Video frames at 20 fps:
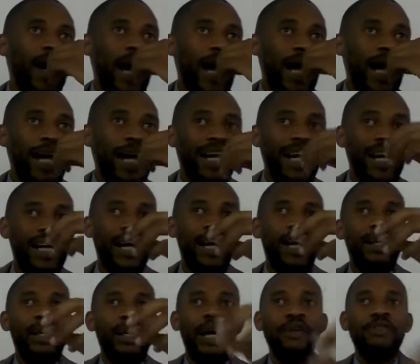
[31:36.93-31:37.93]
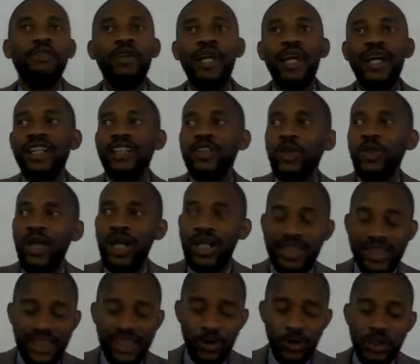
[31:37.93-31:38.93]
I, I, I feel like I should
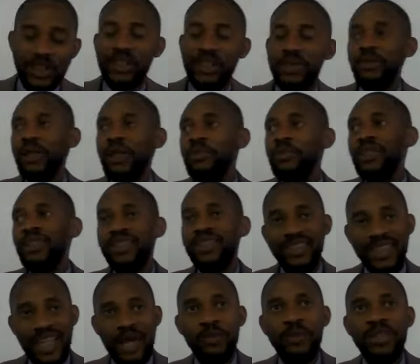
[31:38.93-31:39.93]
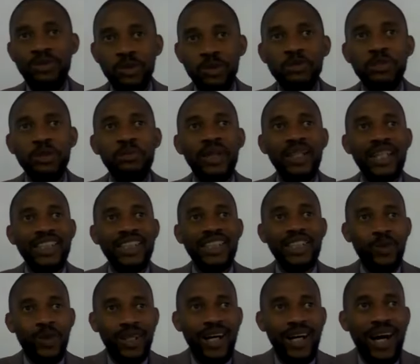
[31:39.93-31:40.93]
ask this question. Maybe time is moving, but I
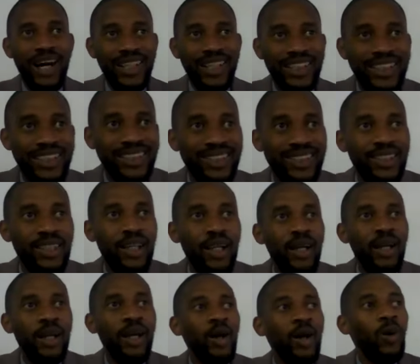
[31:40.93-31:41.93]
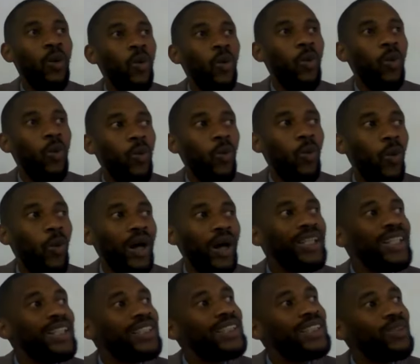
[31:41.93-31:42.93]
just want to ask.
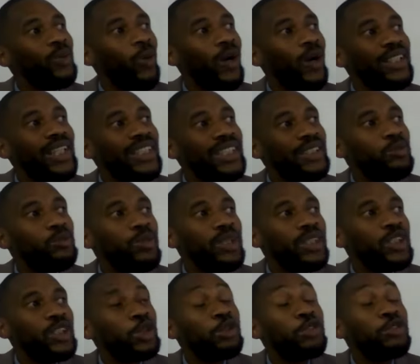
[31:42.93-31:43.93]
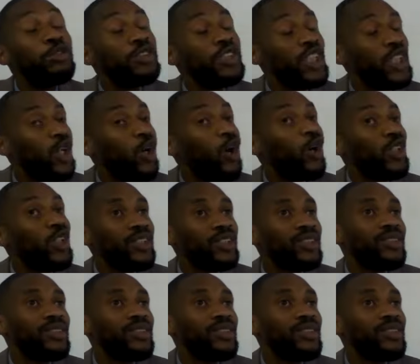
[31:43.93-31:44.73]
What is what does it mean to fear God?